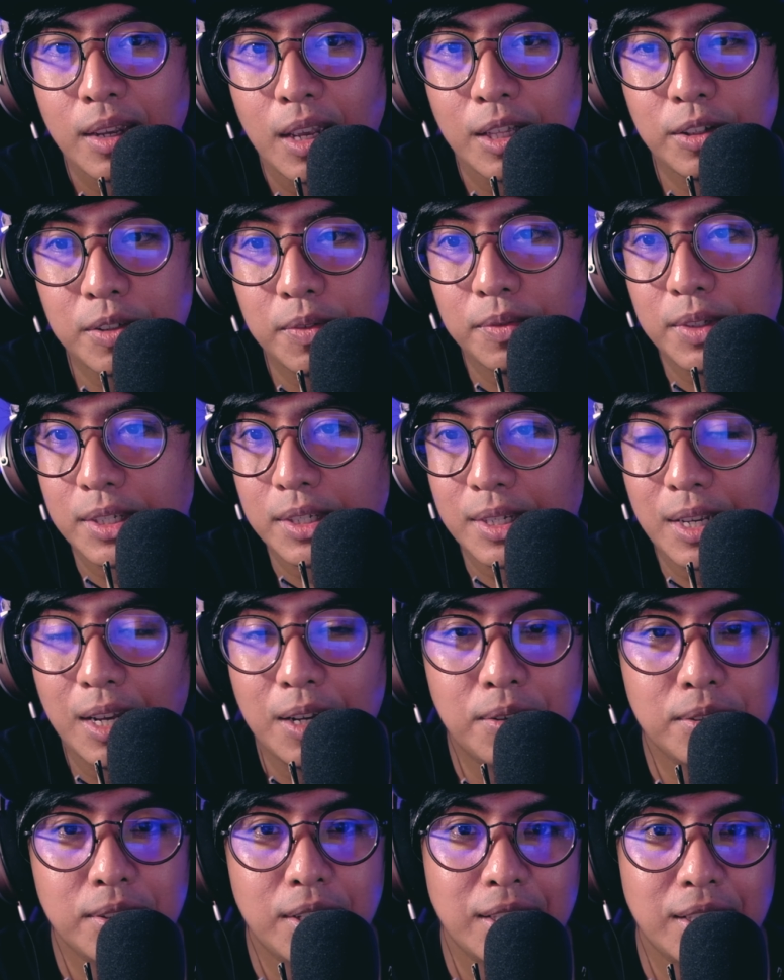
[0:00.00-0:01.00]
In terms of the
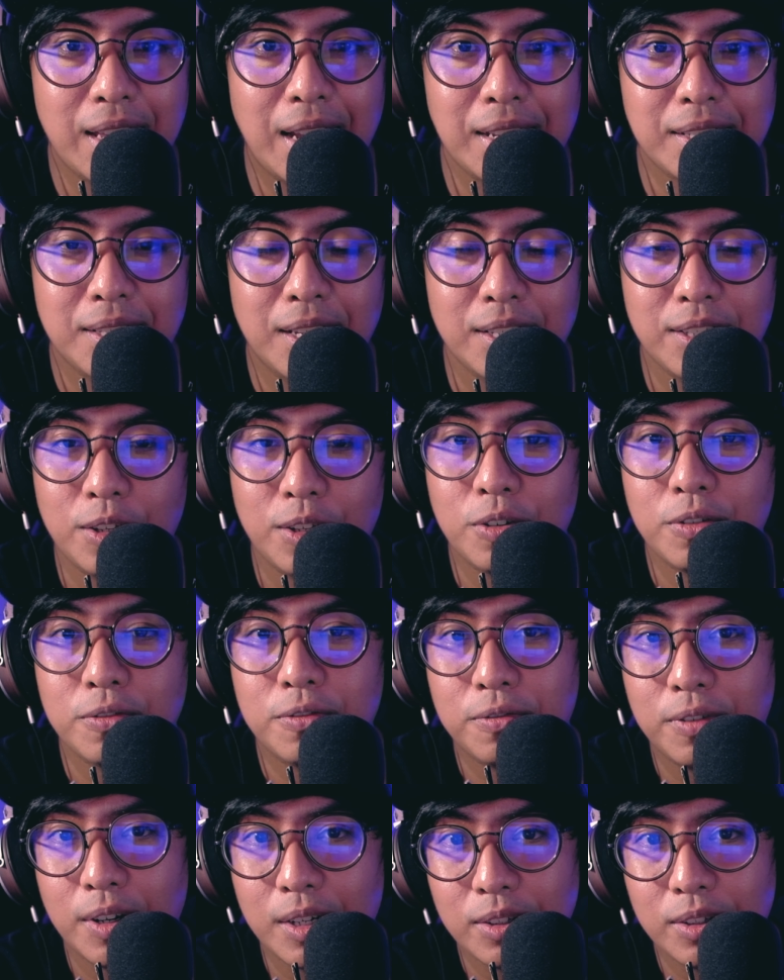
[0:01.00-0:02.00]
sound, it has that
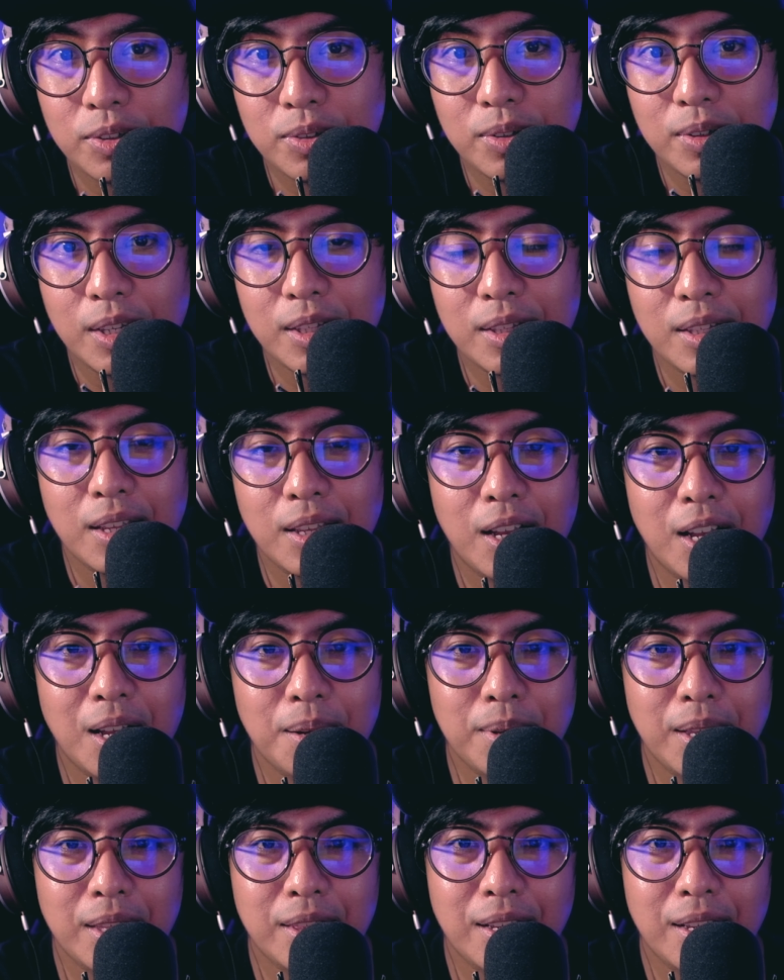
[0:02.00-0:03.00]
fun to it,
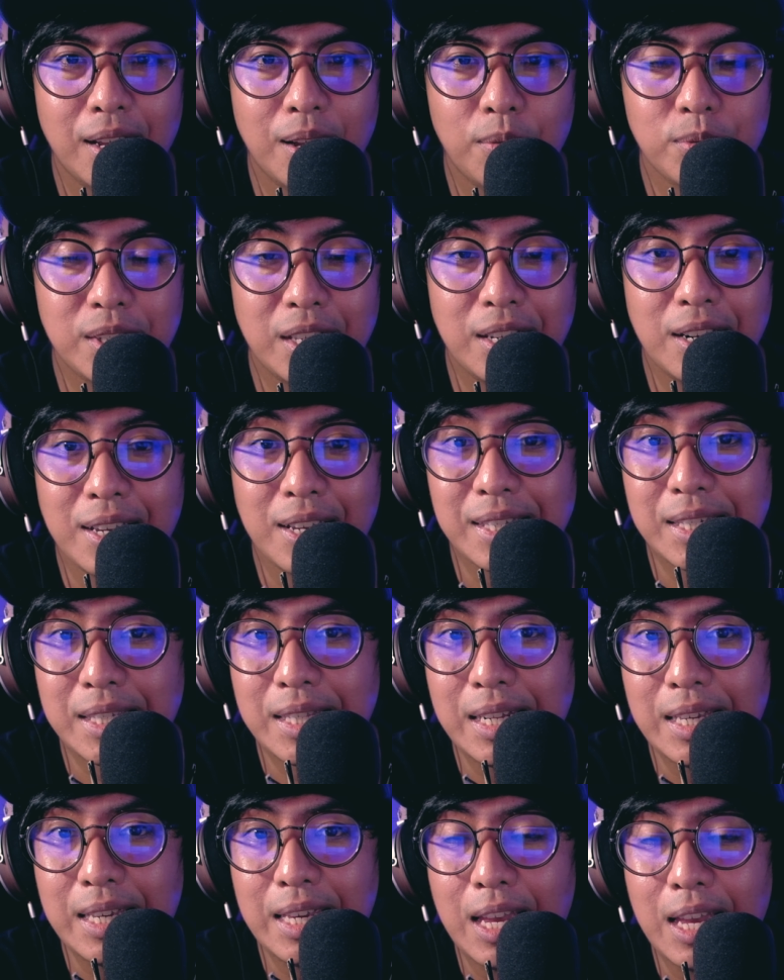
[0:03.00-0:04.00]
and I would say
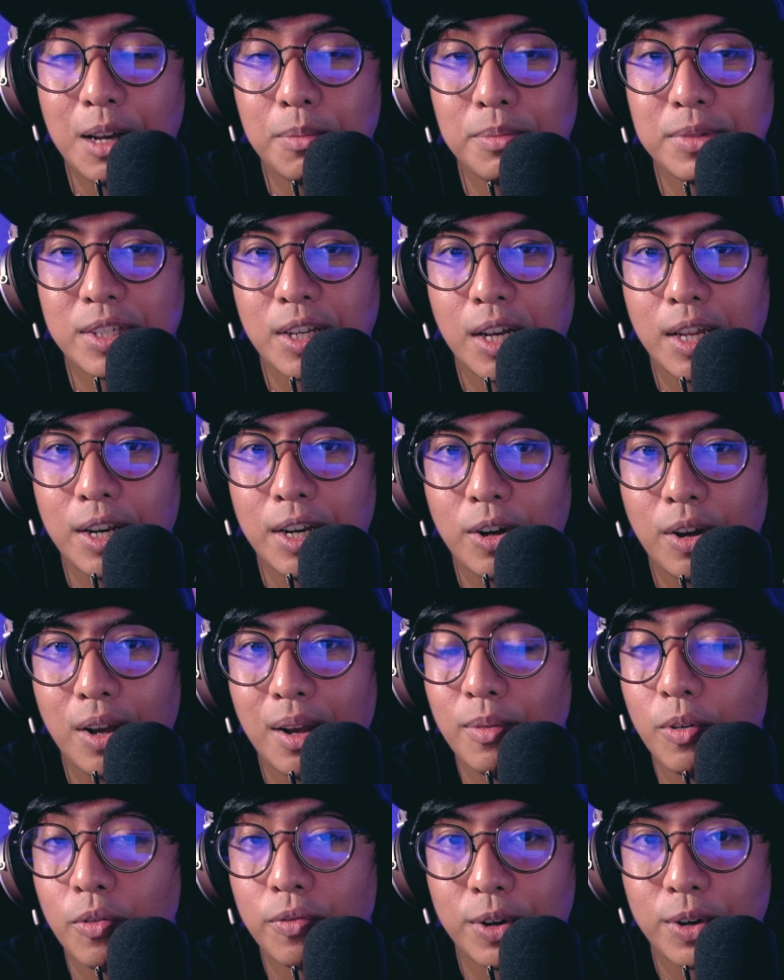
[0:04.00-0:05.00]
nicely done
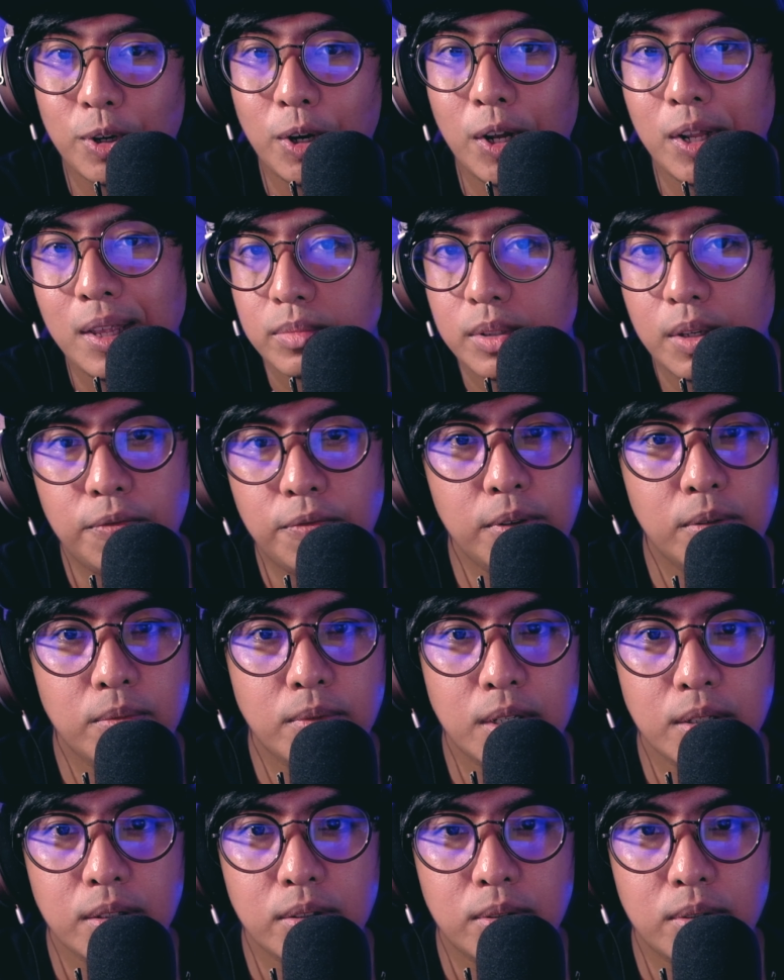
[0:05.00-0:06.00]
overall. So if you
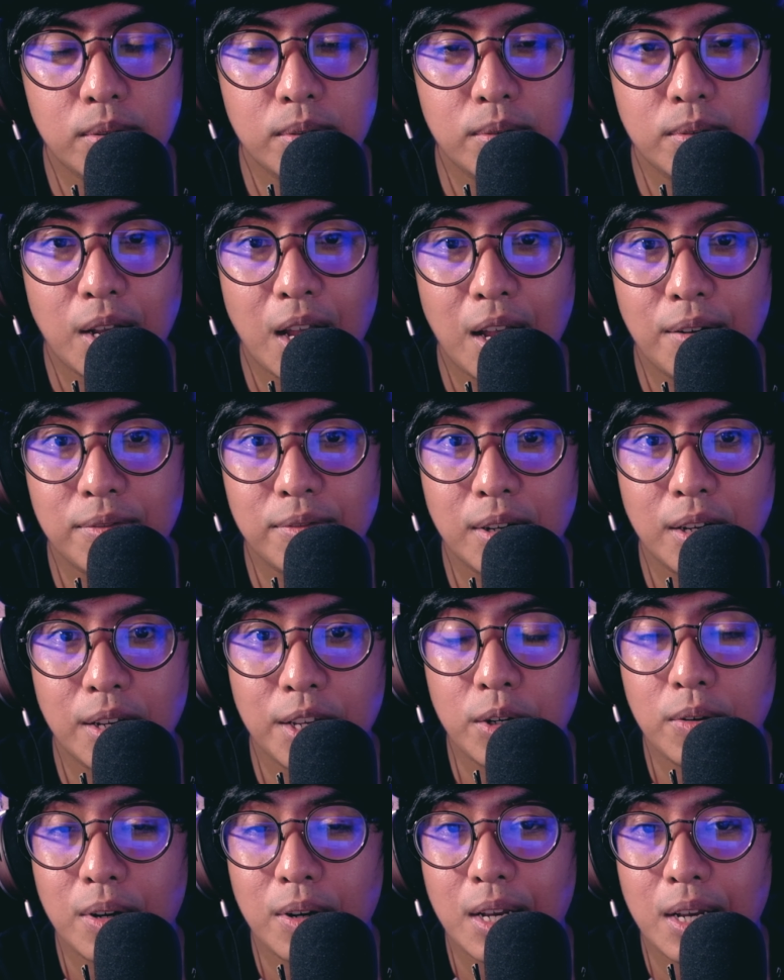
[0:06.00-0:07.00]
want to have
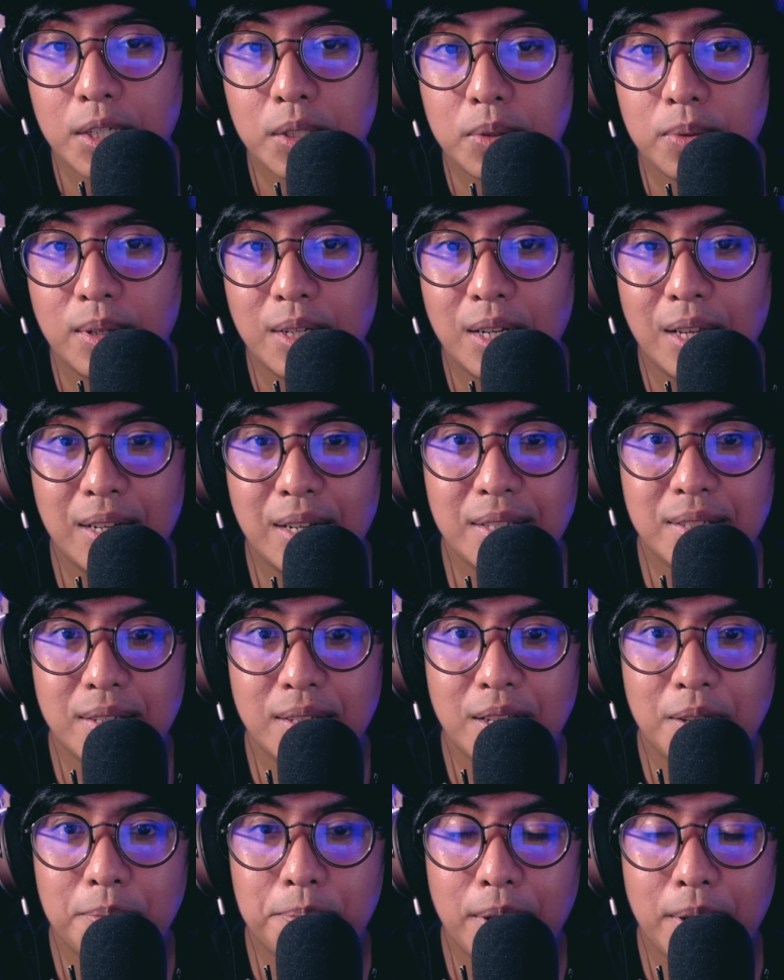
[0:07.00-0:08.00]
a casual
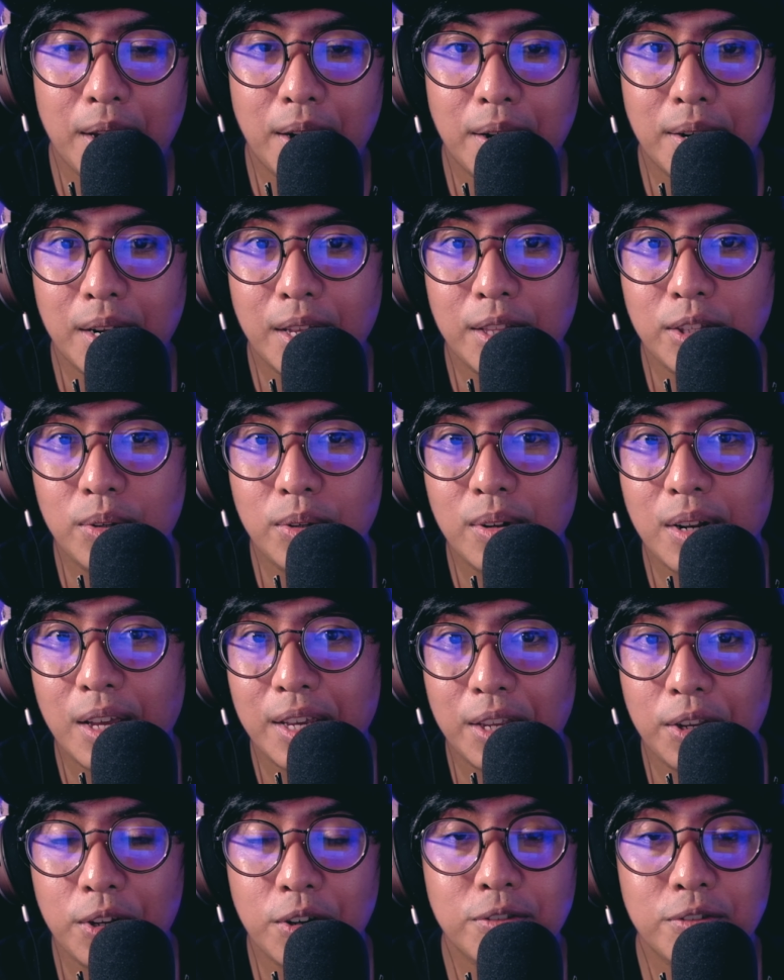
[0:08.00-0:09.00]
listening pair, and you
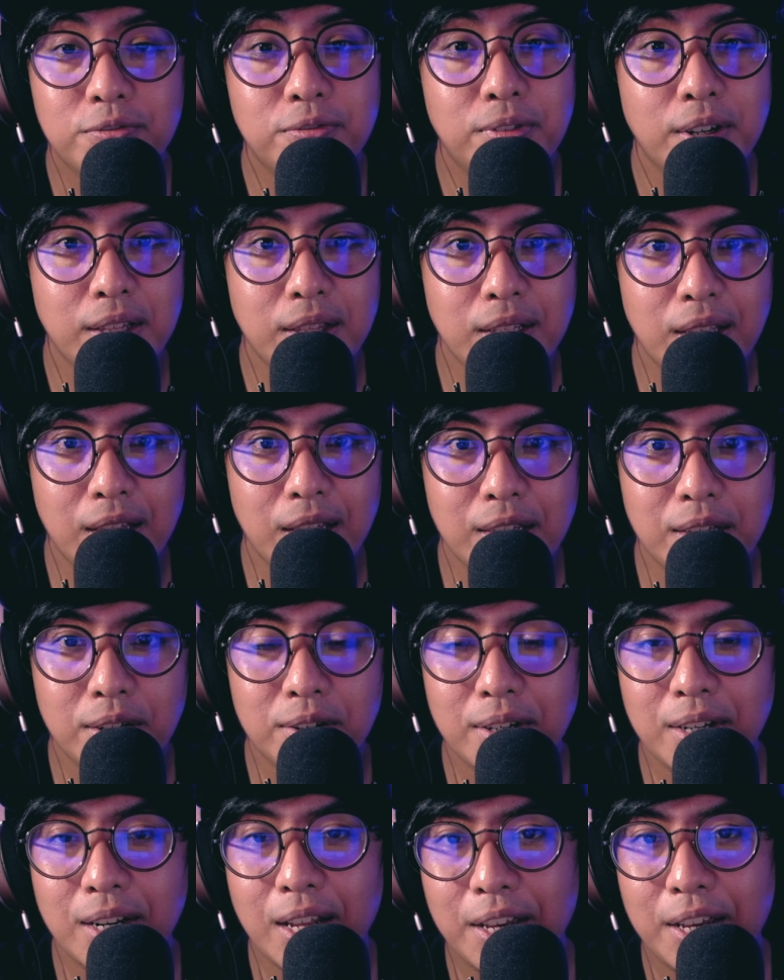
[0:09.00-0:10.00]
like fun in
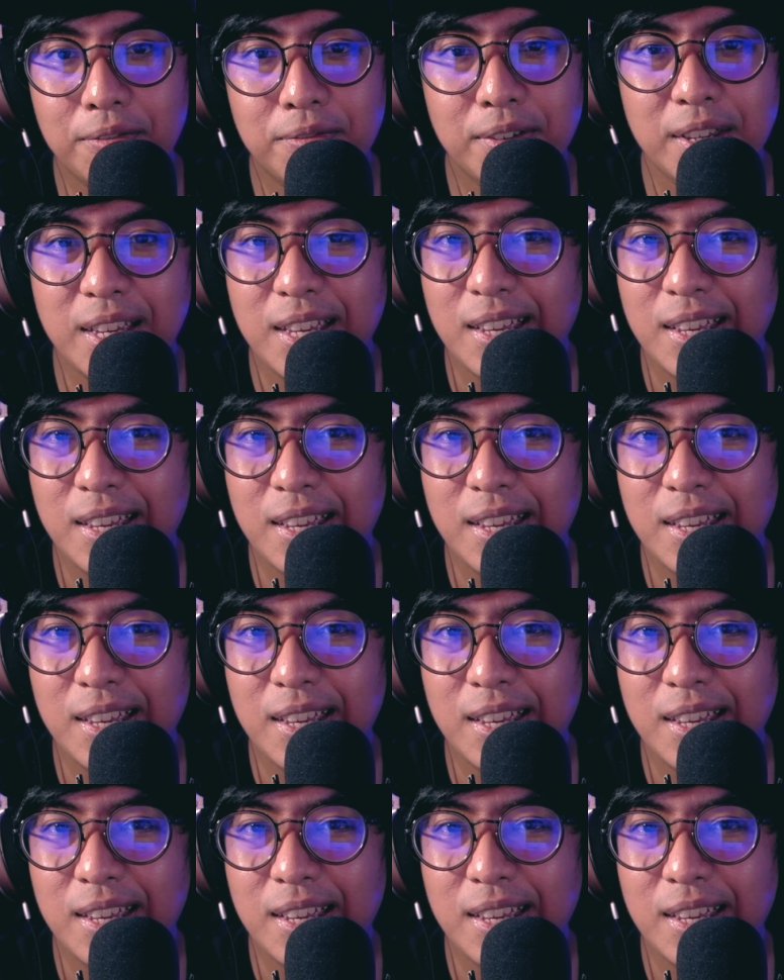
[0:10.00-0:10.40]
your life,